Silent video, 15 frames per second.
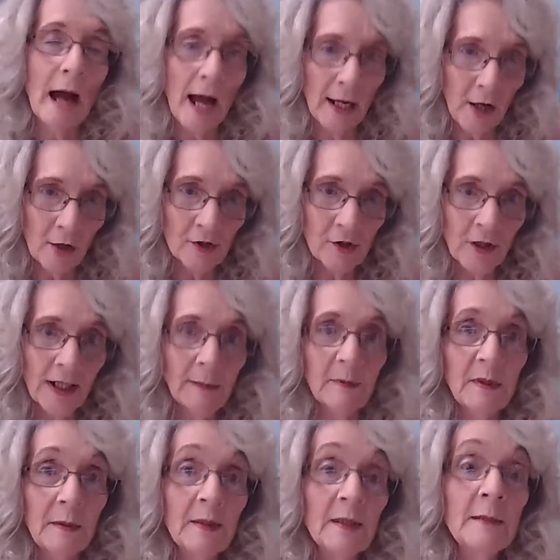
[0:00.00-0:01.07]
I also keep
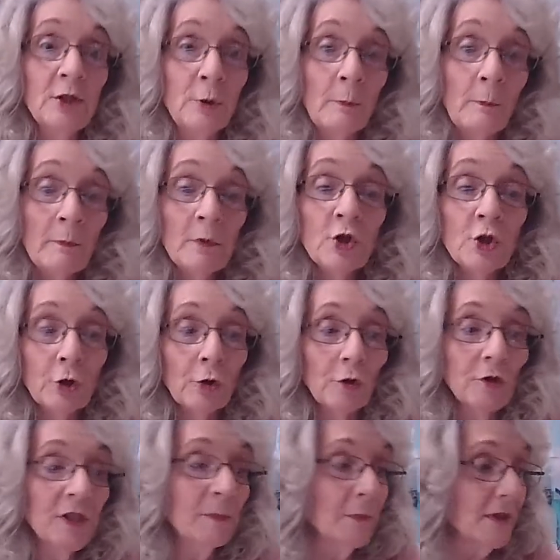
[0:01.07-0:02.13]

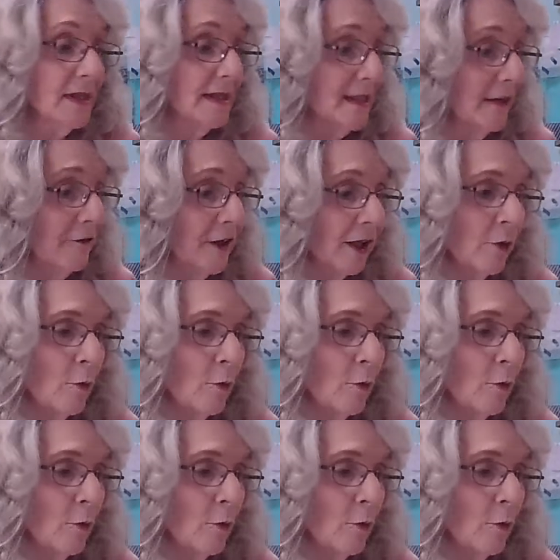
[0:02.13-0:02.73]
journal specific